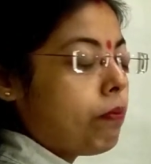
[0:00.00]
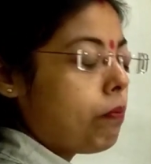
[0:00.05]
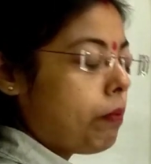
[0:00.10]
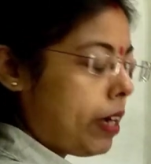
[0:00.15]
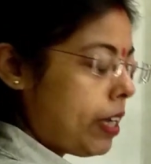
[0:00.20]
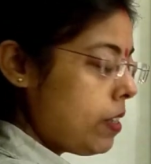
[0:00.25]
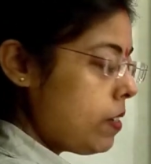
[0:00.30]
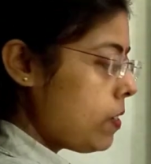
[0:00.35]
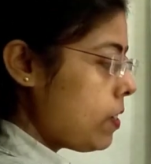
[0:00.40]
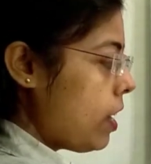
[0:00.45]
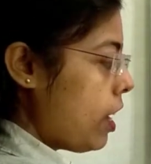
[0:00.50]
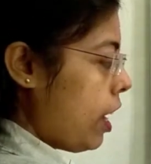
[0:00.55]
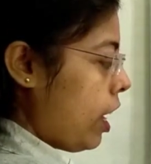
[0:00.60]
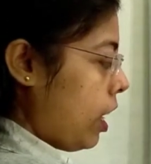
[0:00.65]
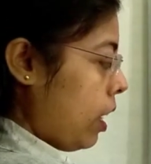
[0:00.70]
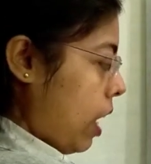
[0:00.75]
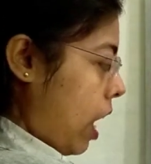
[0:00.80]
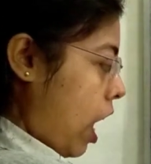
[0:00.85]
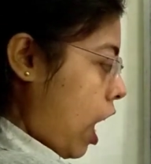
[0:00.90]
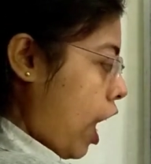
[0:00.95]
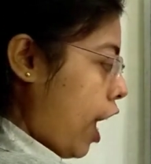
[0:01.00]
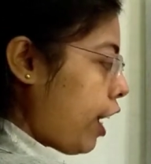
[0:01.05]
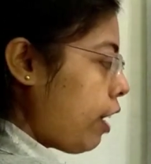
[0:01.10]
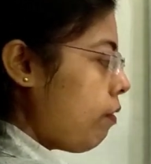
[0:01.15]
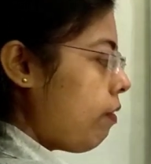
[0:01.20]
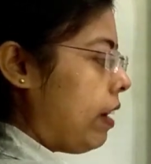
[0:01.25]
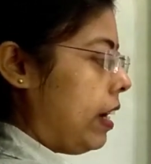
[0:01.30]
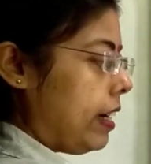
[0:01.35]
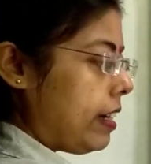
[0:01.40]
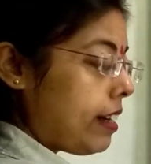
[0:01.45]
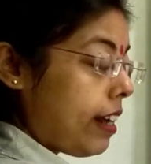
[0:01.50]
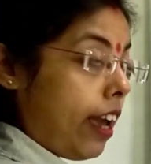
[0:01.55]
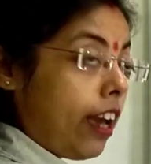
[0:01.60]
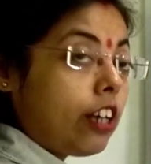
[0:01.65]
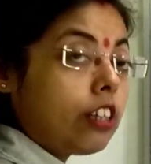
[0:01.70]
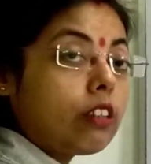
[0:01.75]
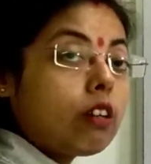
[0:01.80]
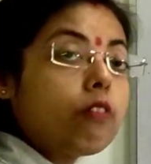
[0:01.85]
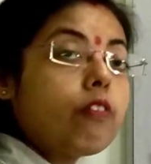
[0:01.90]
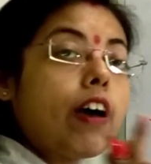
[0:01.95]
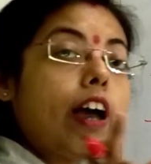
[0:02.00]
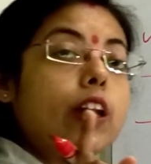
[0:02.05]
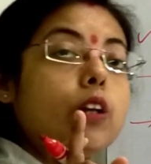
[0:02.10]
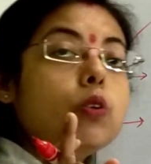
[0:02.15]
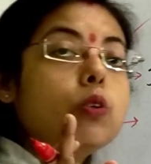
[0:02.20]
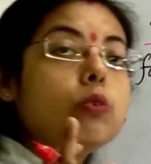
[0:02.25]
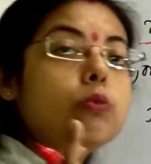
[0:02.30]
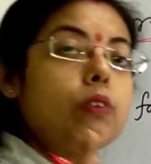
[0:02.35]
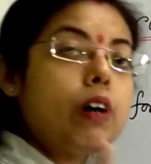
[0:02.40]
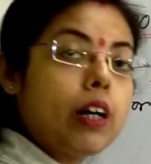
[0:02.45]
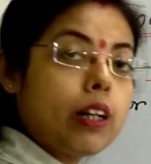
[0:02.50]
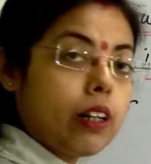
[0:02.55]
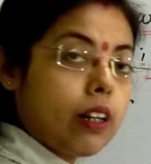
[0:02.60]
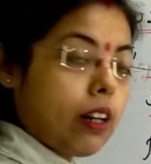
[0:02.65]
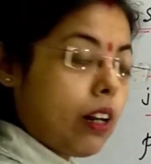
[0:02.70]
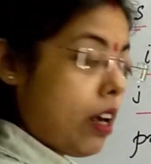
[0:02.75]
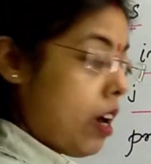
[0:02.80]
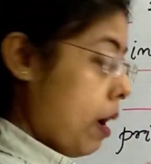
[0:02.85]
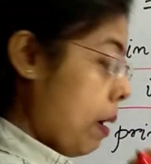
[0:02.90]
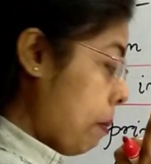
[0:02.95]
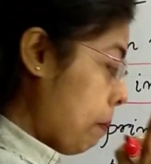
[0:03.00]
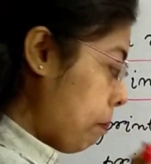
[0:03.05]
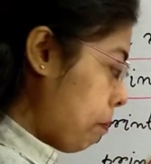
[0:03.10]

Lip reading: Means I will take the value 1,